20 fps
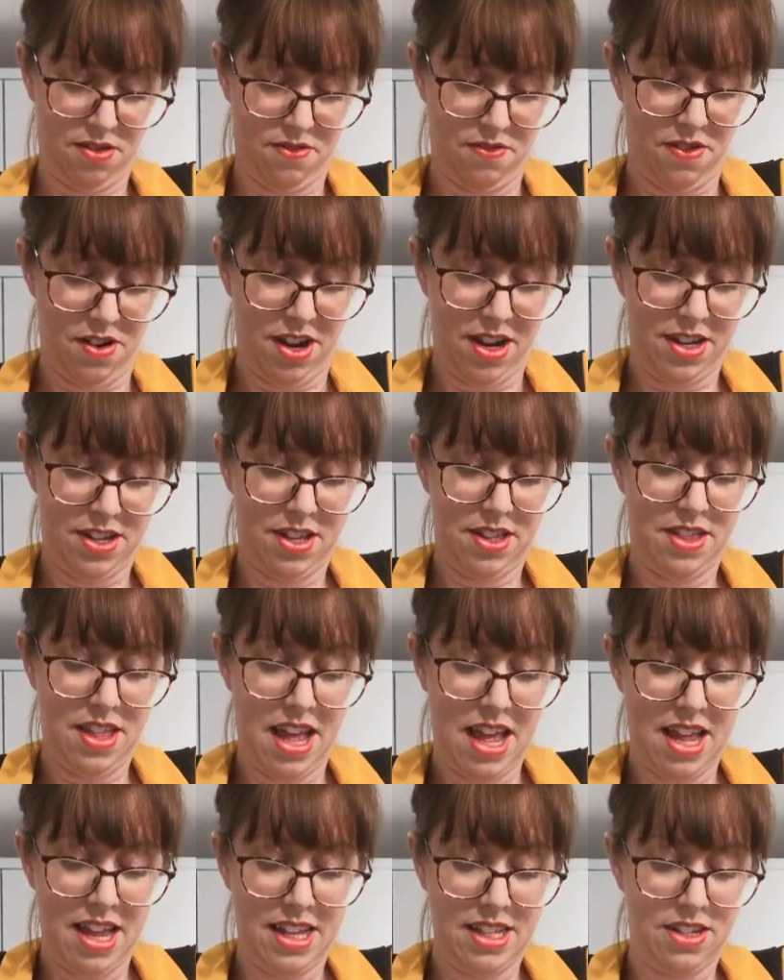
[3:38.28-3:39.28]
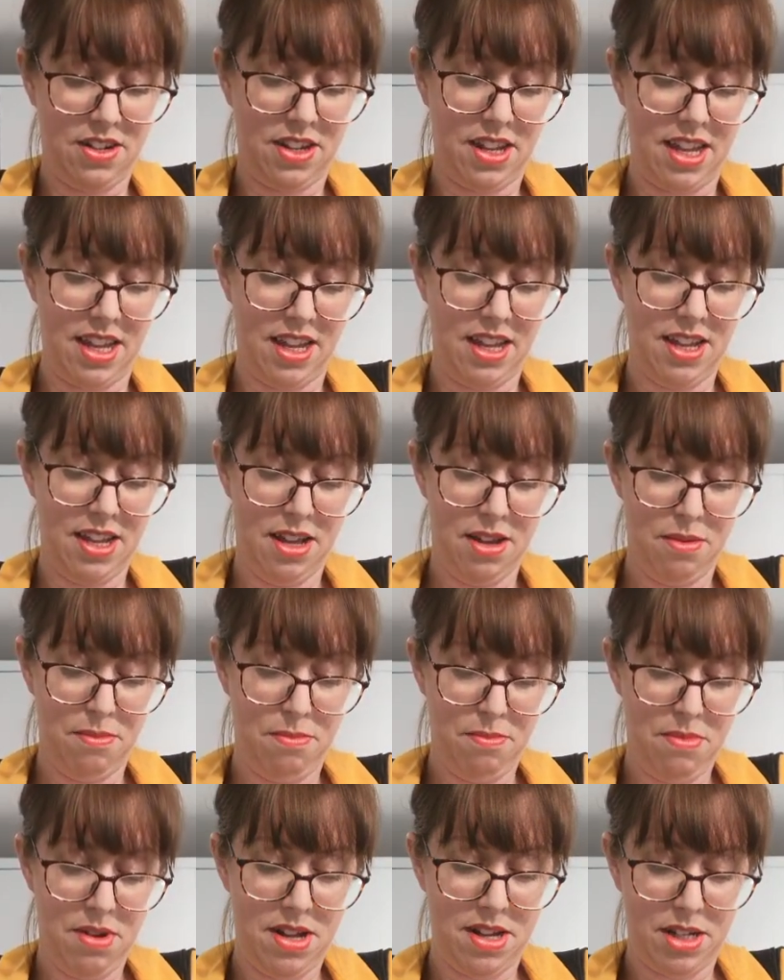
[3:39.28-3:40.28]
Right, so that is looking
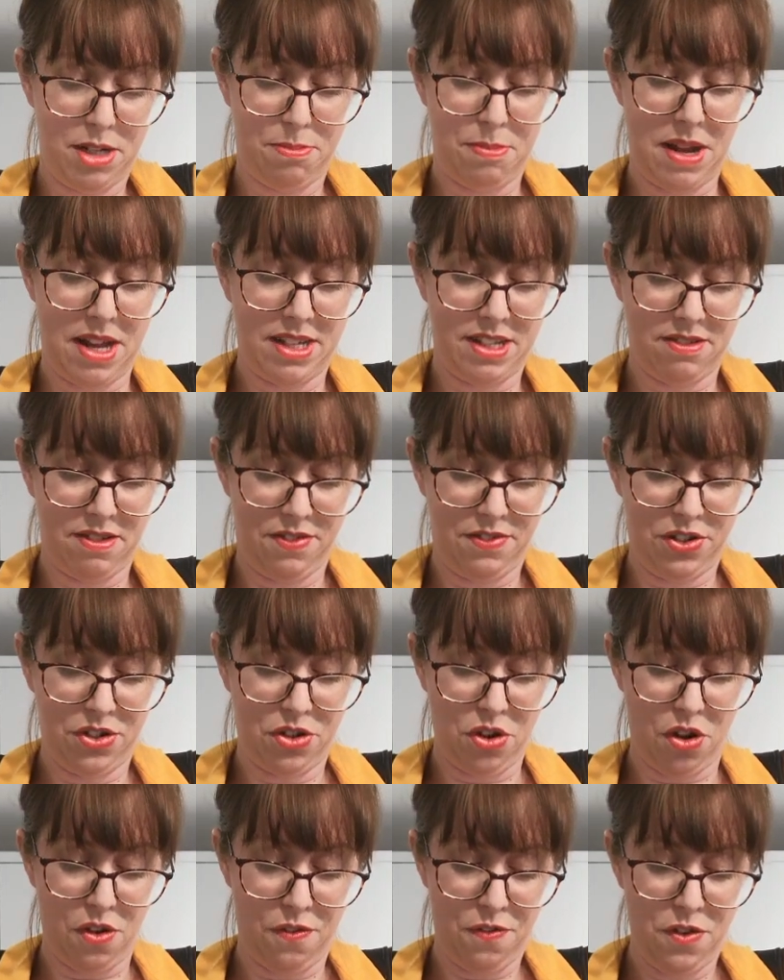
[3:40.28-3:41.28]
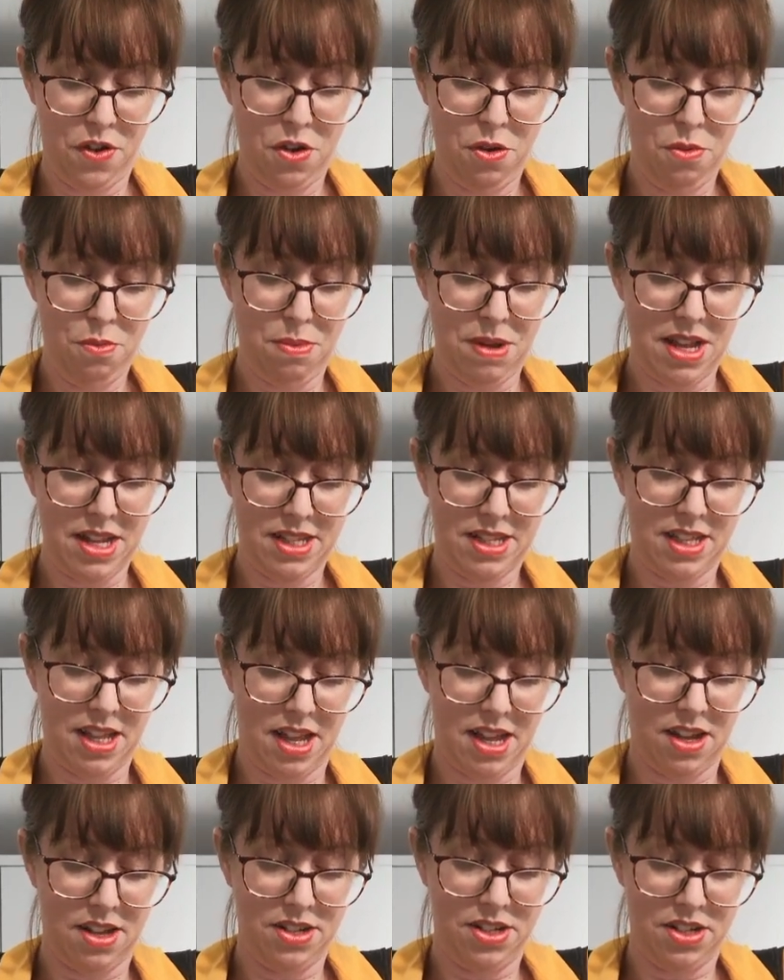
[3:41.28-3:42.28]
much better. I've just got a few bits
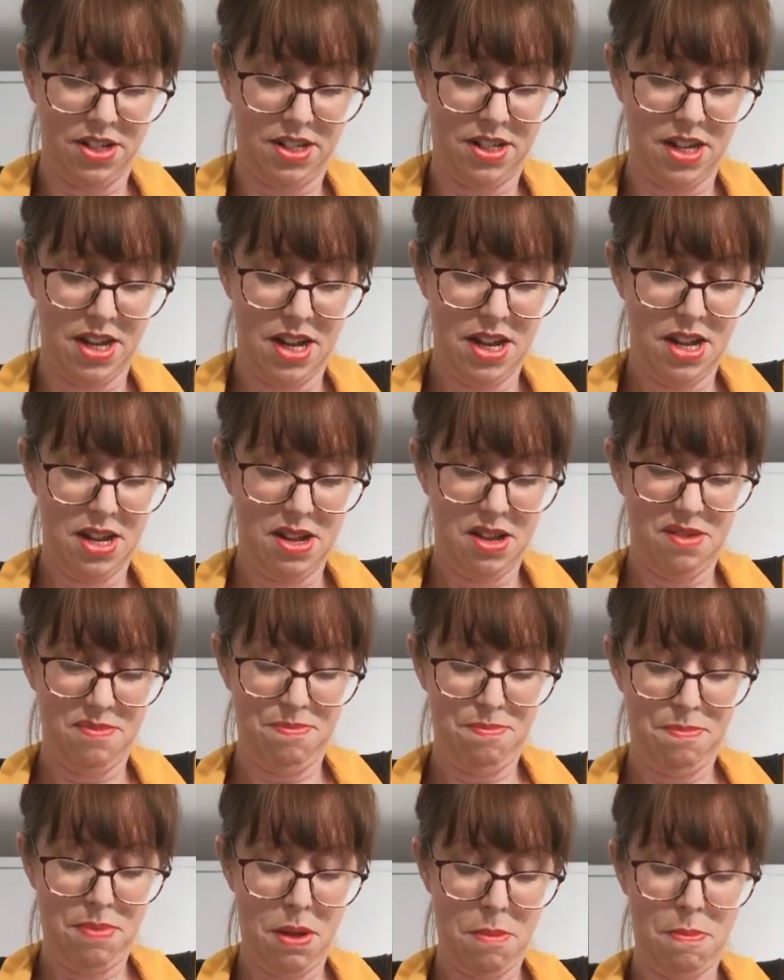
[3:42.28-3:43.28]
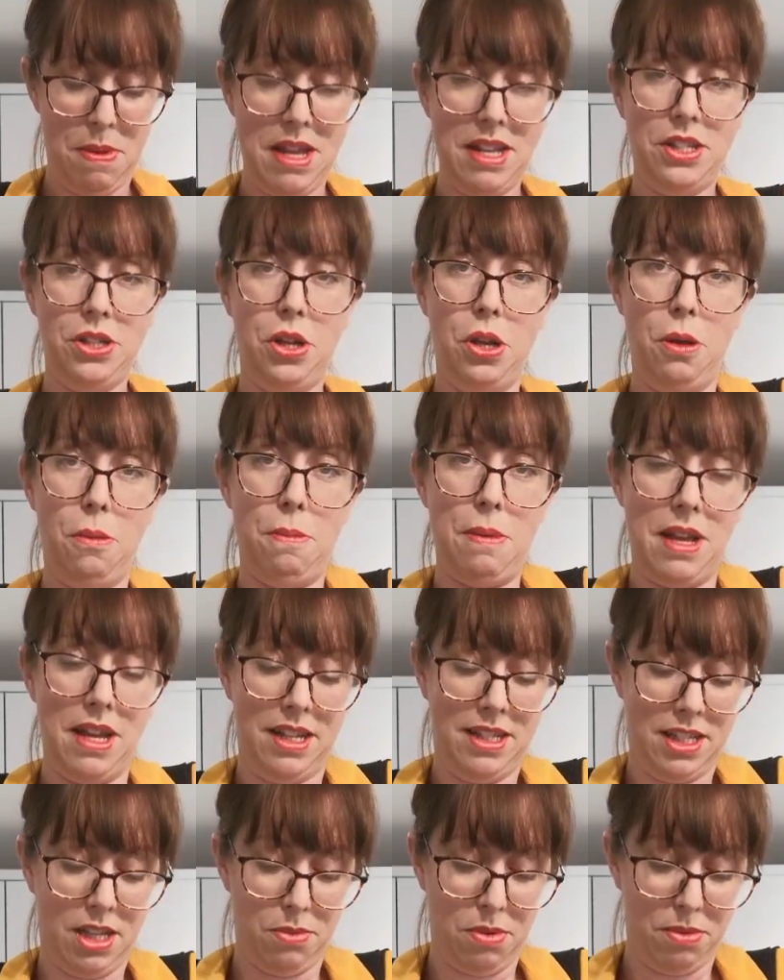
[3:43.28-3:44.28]
that are just a bit too
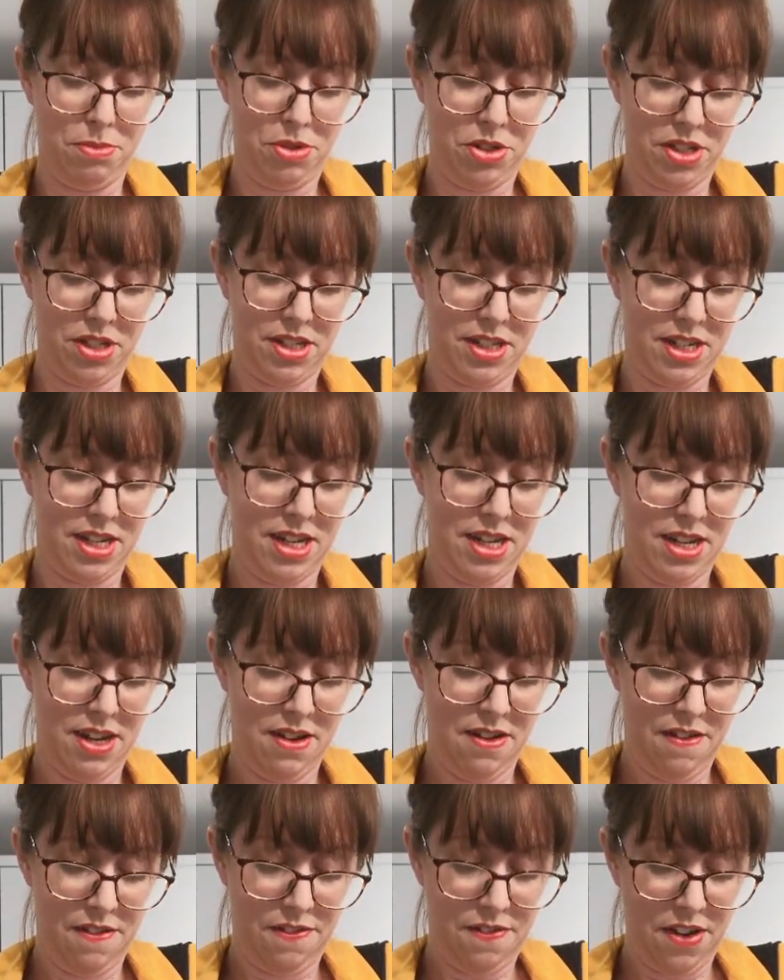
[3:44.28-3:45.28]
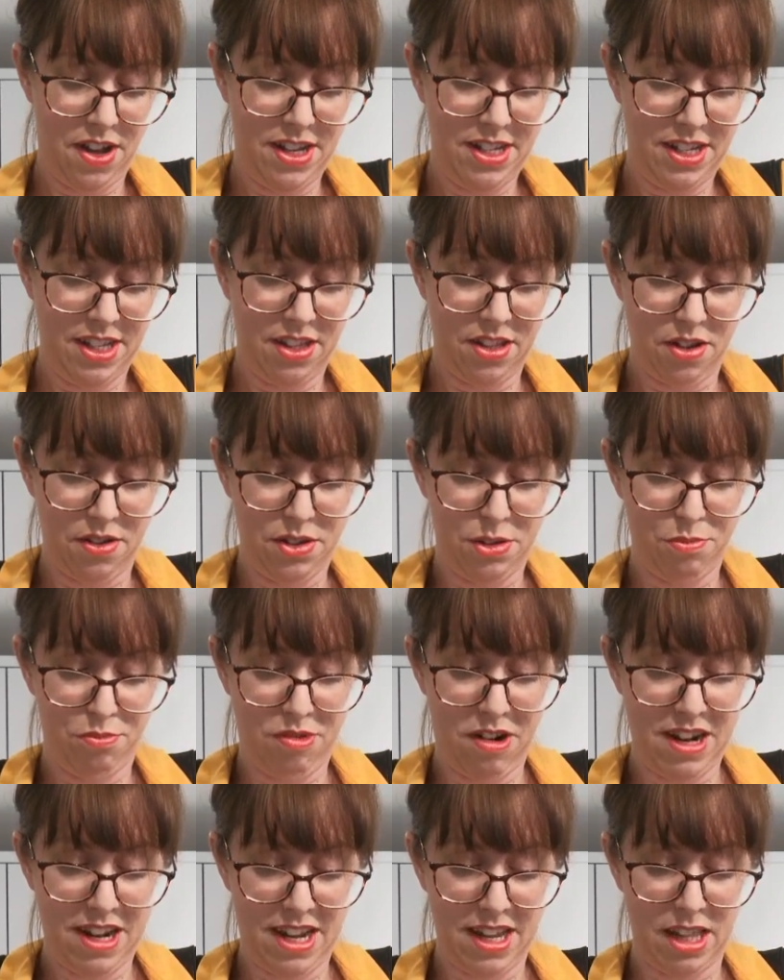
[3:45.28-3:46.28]
big, so I'm just finding those and
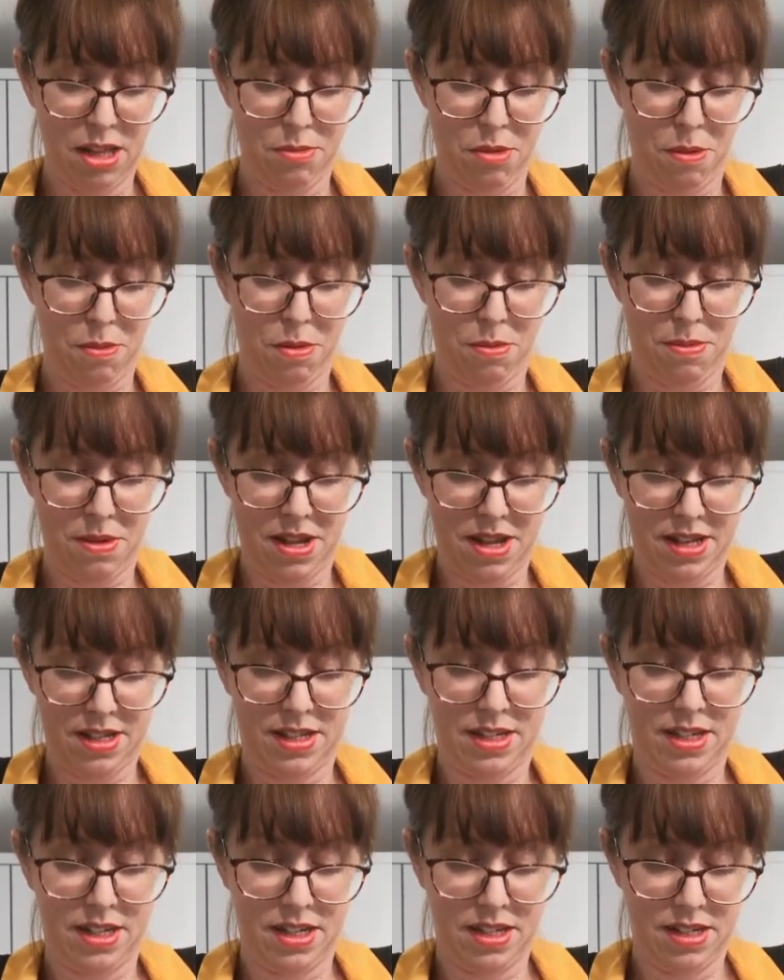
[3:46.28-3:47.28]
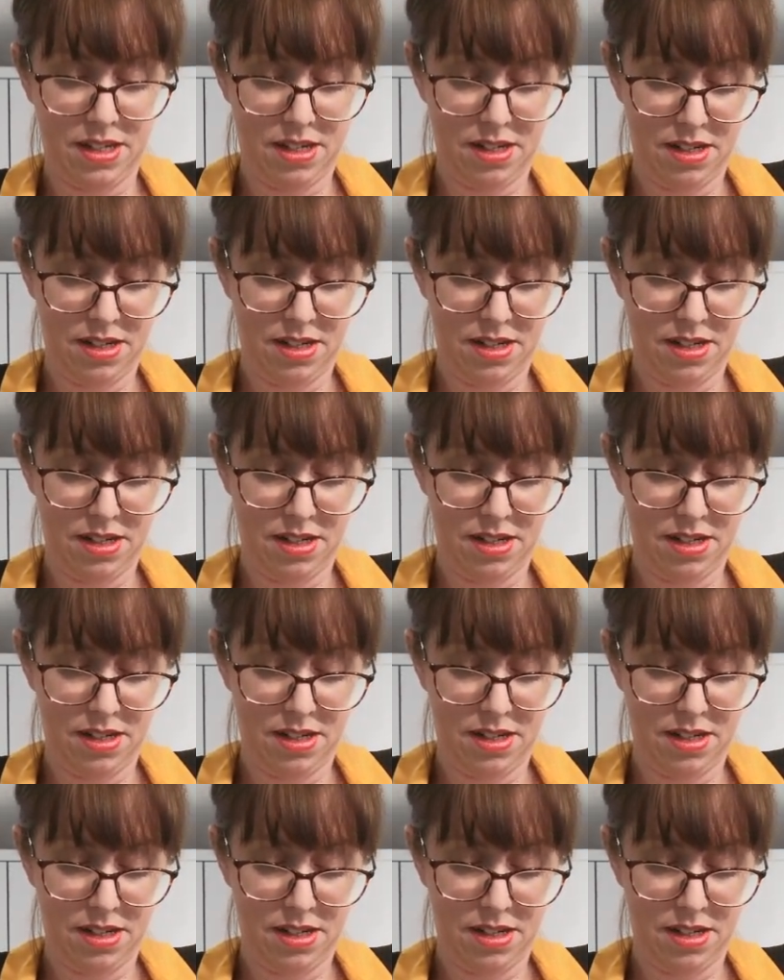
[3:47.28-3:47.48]
breaking them up a bit.